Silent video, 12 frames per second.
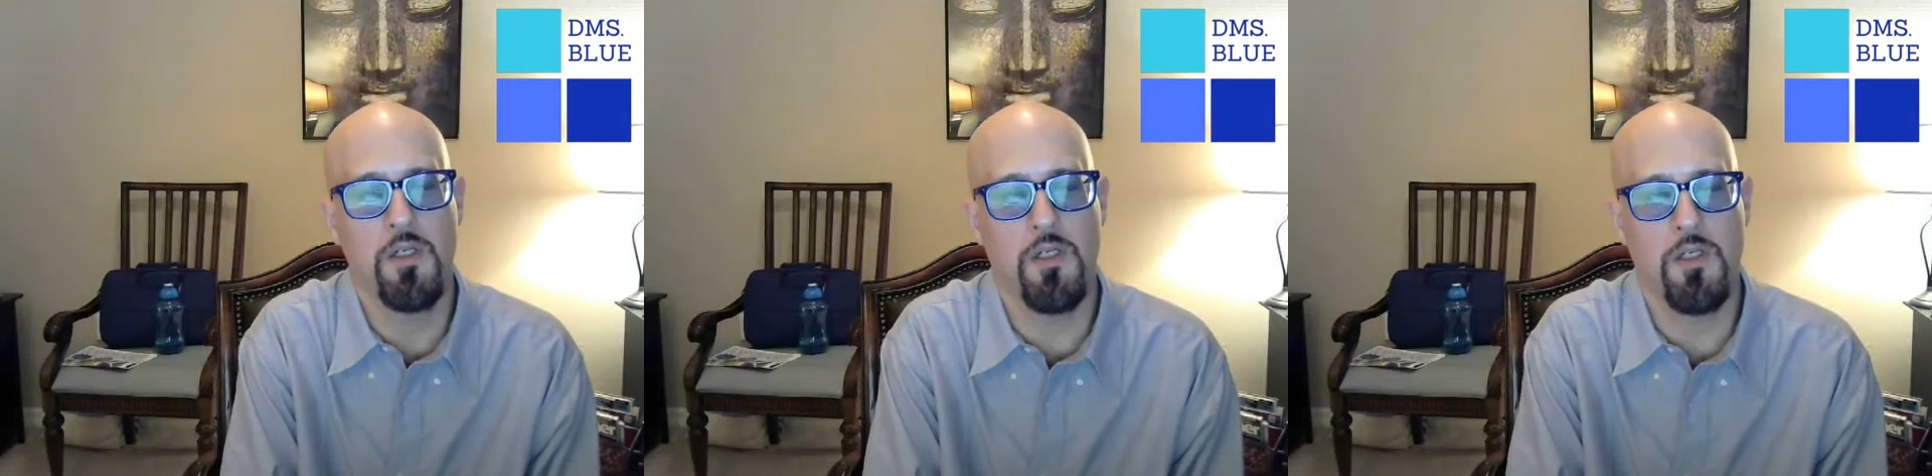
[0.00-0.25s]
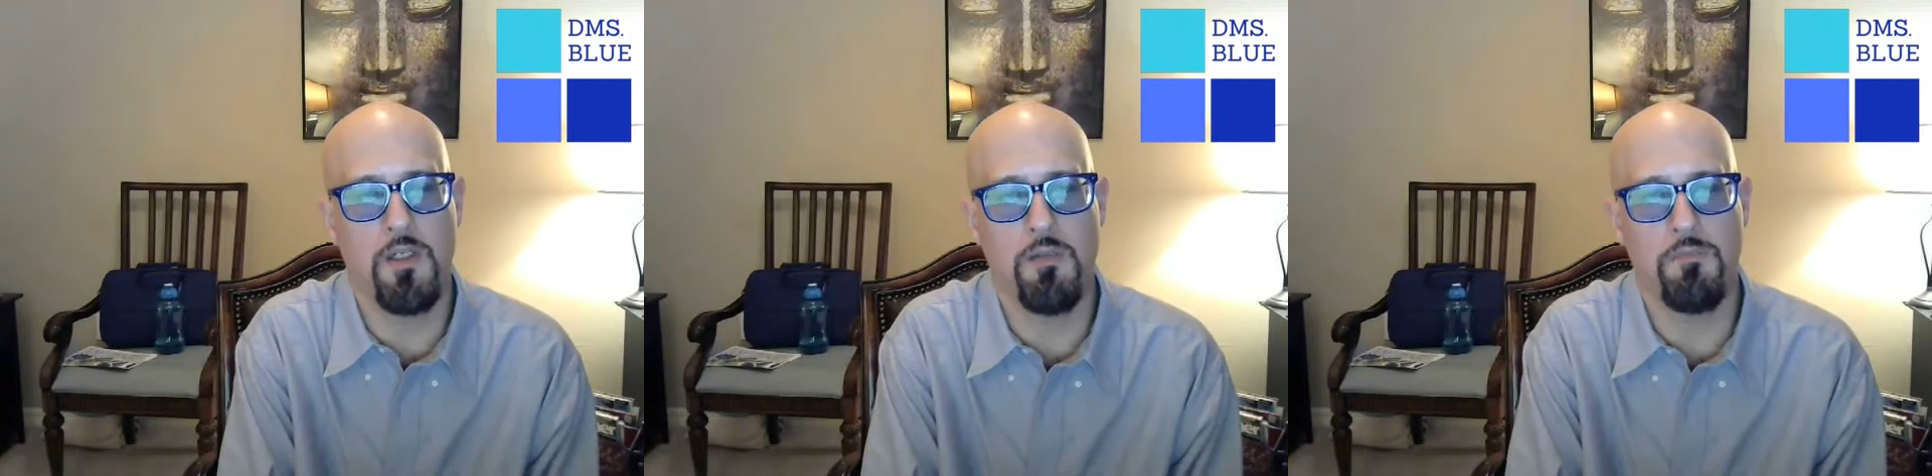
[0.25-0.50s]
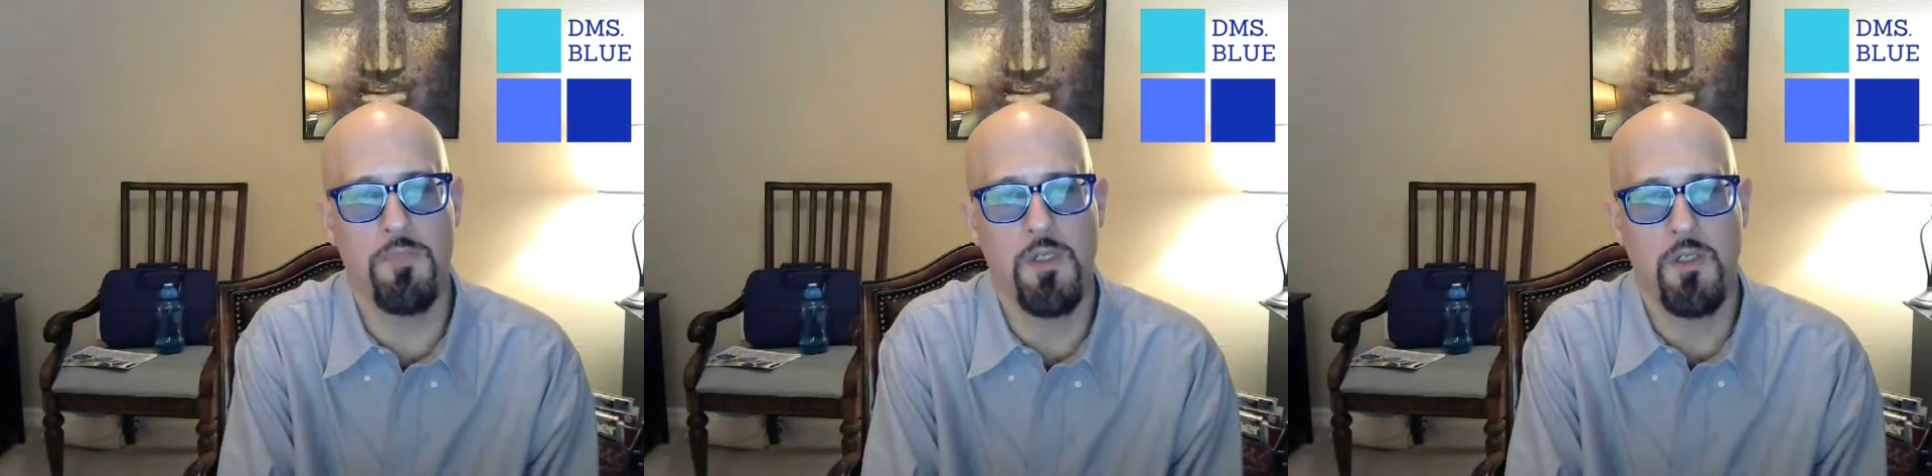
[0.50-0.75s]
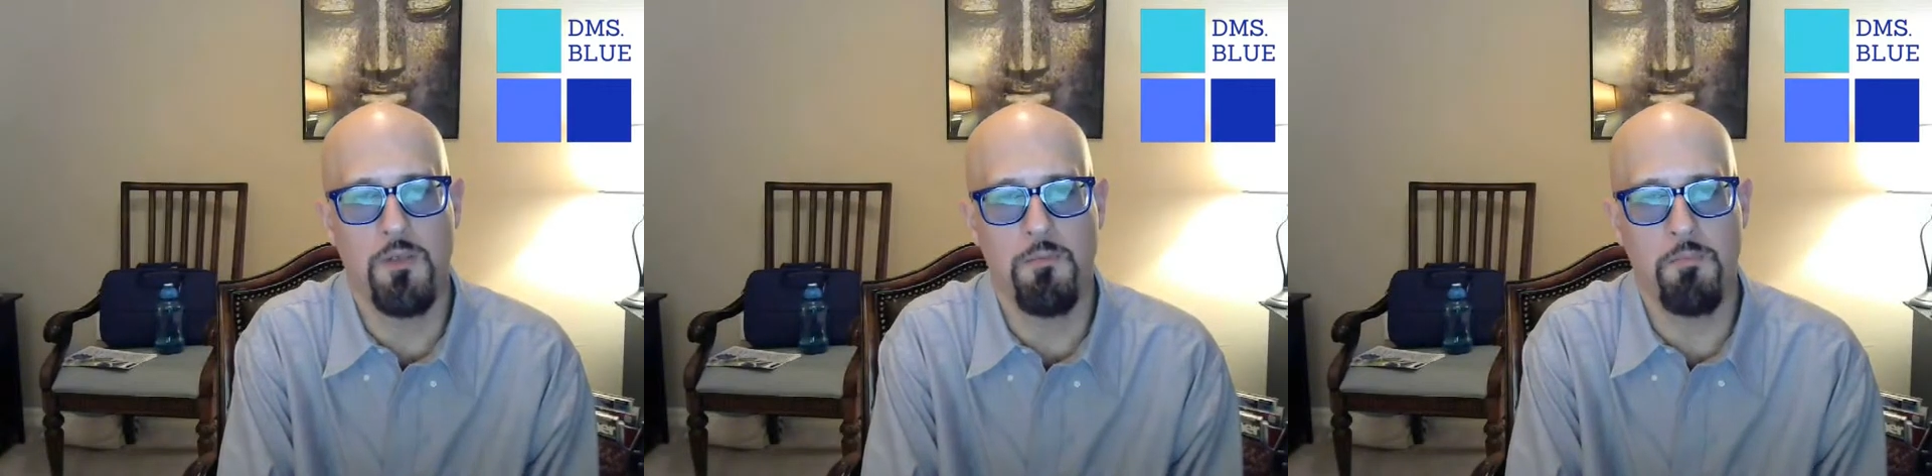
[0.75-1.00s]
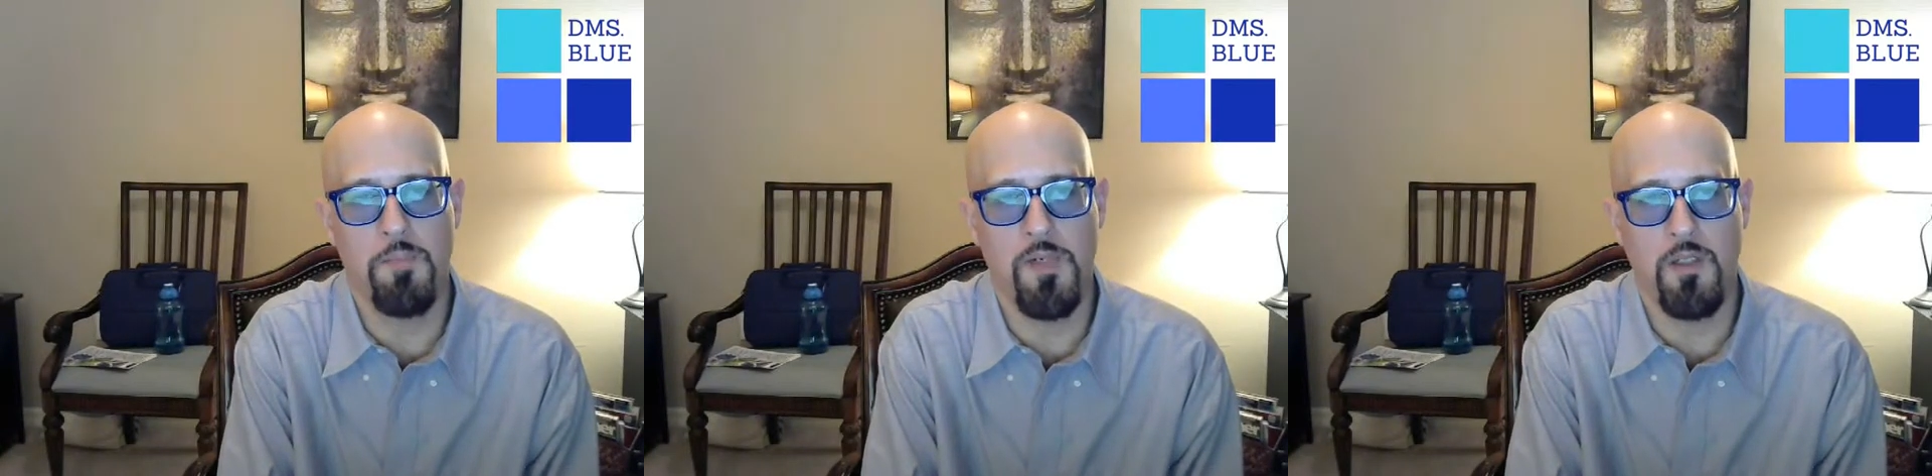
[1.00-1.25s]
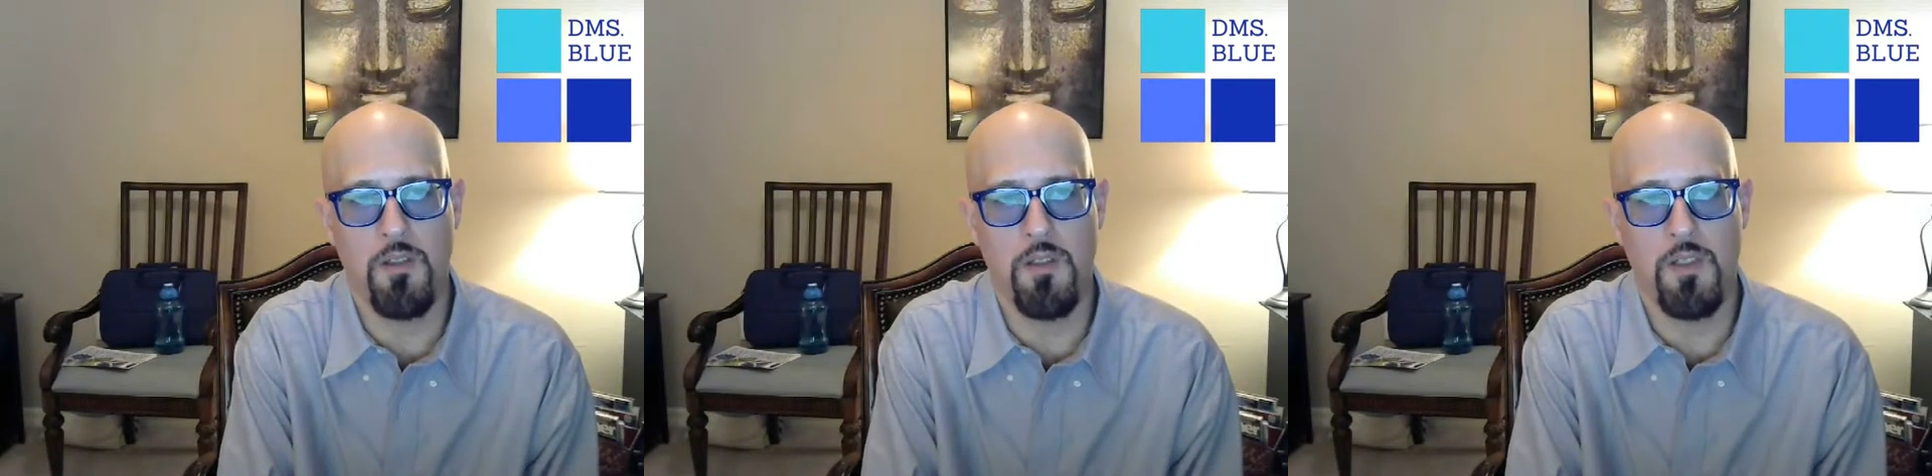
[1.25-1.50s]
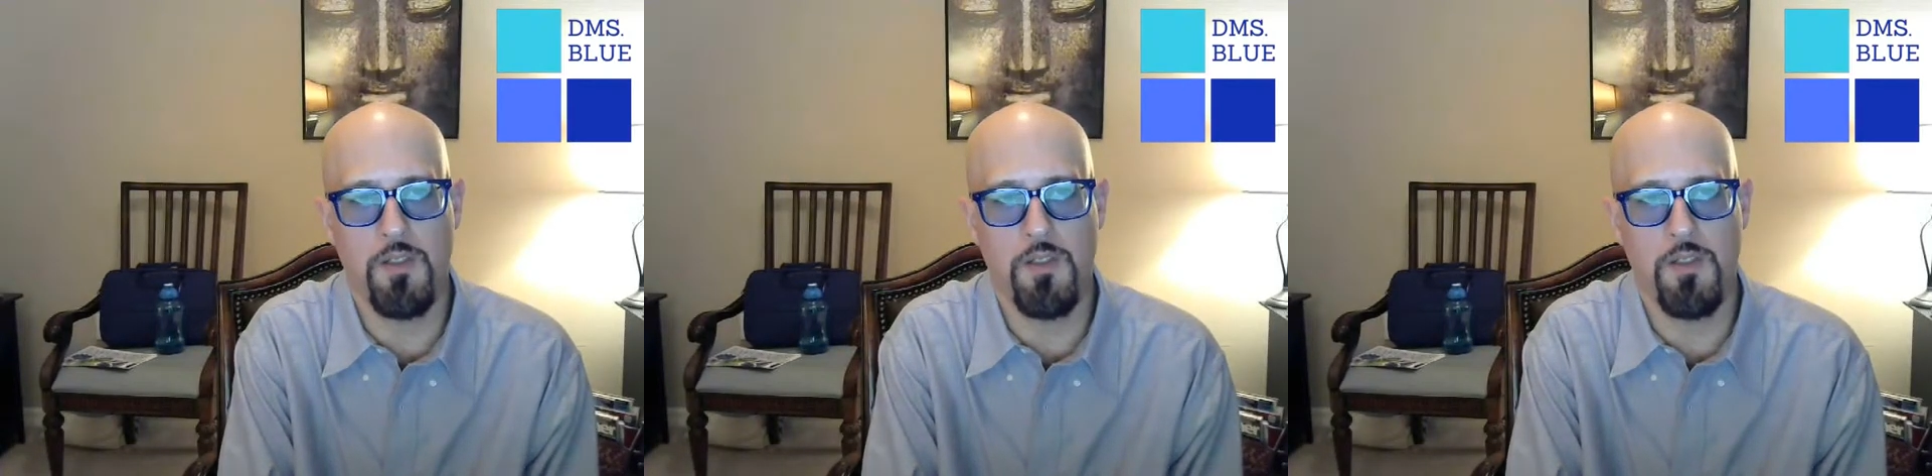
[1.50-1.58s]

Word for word: Um, but